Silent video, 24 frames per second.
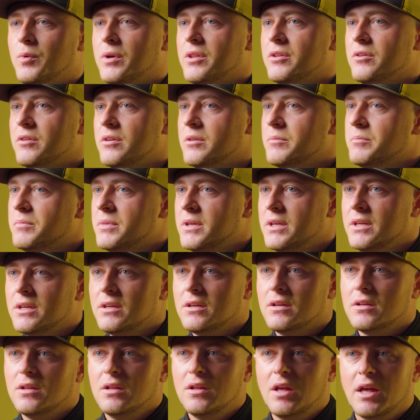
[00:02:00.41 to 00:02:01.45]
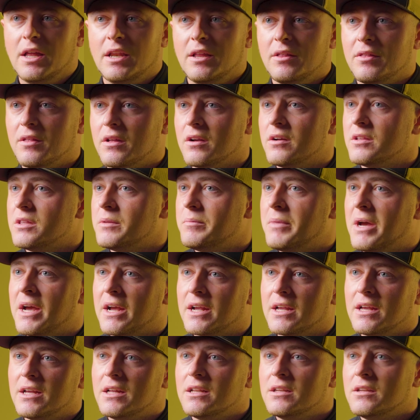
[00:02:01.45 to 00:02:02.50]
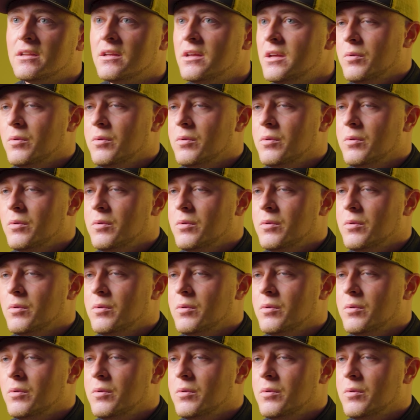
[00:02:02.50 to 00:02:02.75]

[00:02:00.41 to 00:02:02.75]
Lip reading: whether it be anything on the back end